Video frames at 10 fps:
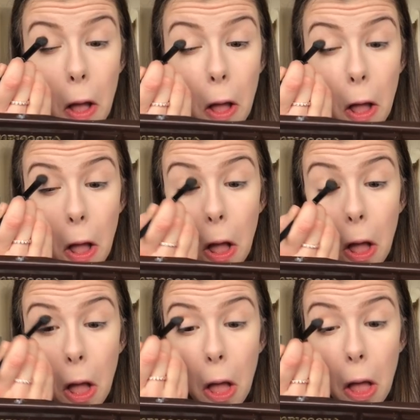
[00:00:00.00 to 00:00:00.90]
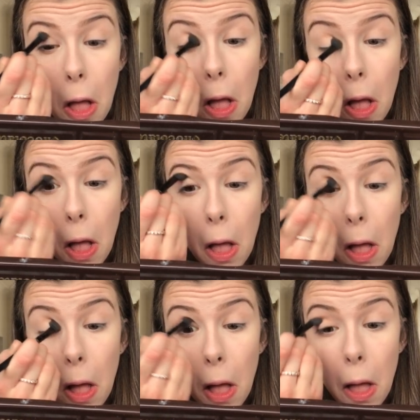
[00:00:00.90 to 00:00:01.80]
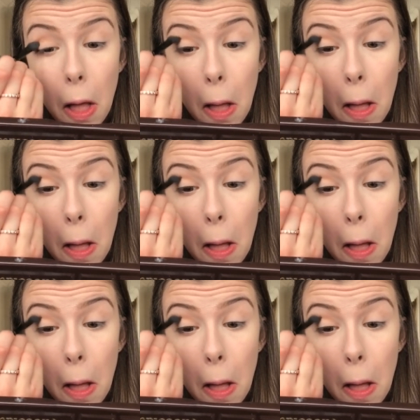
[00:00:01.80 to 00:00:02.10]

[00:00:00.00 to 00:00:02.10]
Nothing is said.